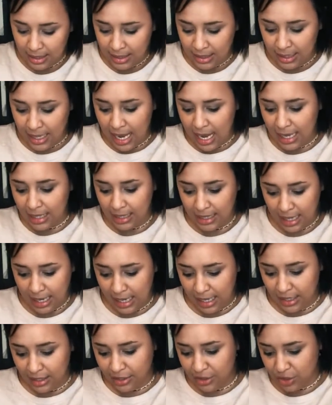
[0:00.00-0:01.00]
that
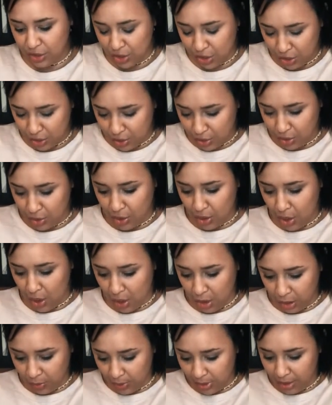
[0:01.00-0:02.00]
edge
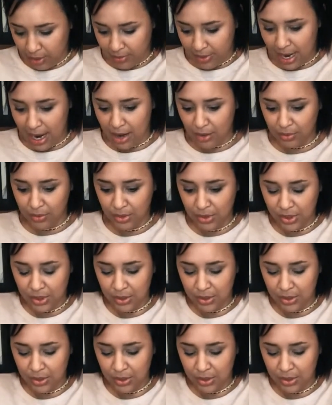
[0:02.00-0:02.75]
all the way around.